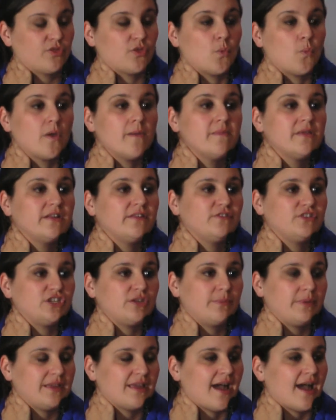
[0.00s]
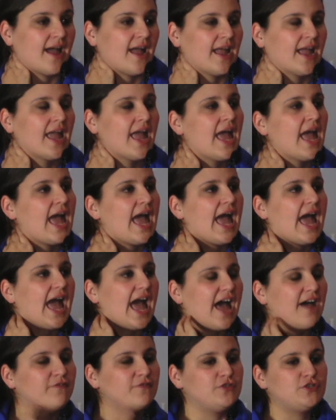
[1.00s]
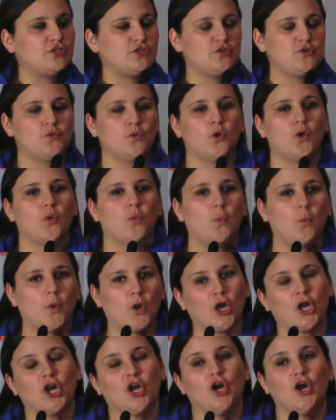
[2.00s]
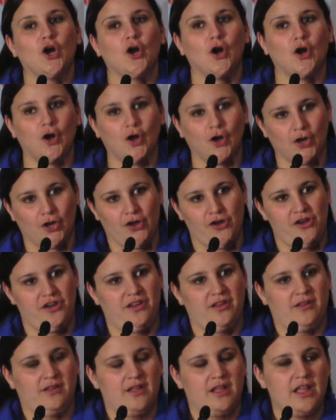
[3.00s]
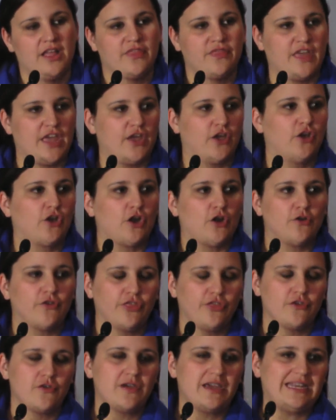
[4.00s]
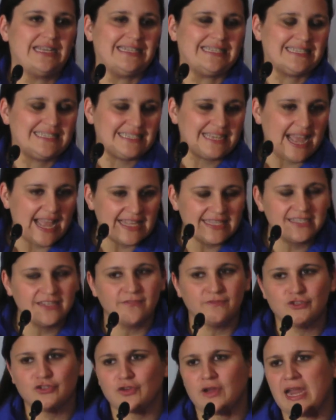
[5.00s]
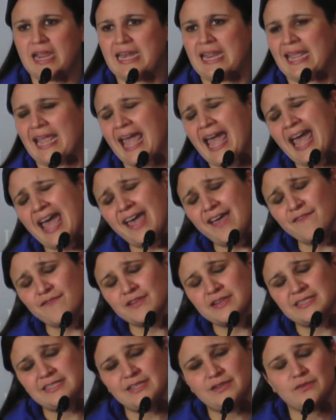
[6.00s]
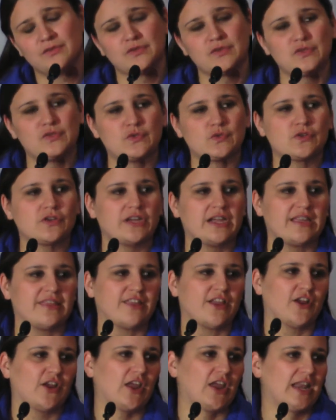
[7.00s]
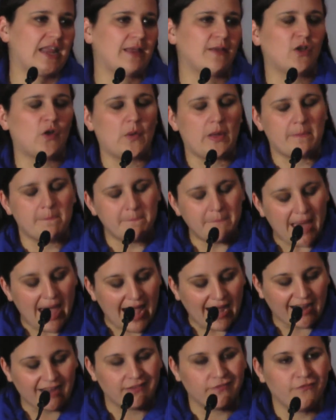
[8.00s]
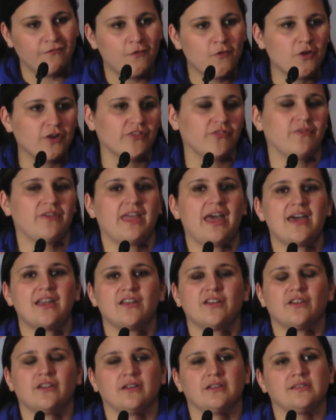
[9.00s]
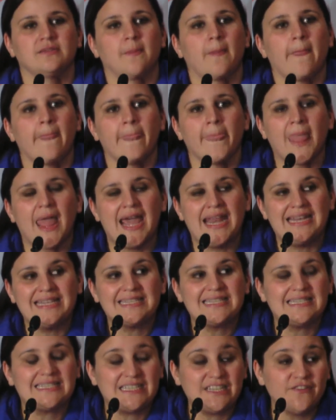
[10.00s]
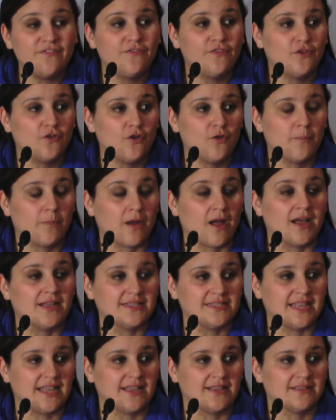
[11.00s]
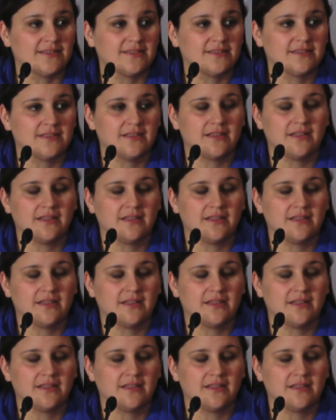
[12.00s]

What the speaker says: The women of GPI have to work hard. They go through an intensive training. Every single story, they're going back and forth with editors, and it's a difficult process.